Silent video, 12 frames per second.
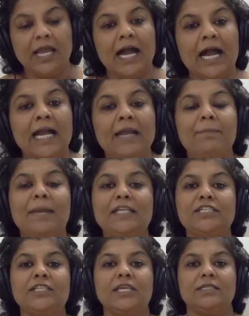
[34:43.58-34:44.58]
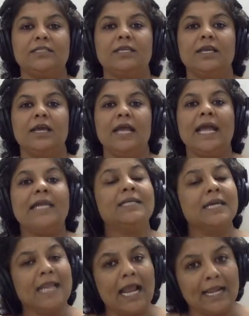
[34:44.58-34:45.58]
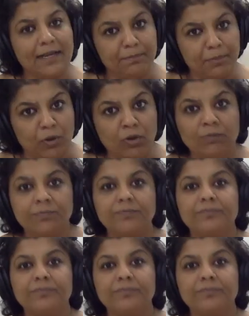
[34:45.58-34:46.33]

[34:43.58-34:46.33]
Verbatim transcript: I mentioned Edgar Allan Poe.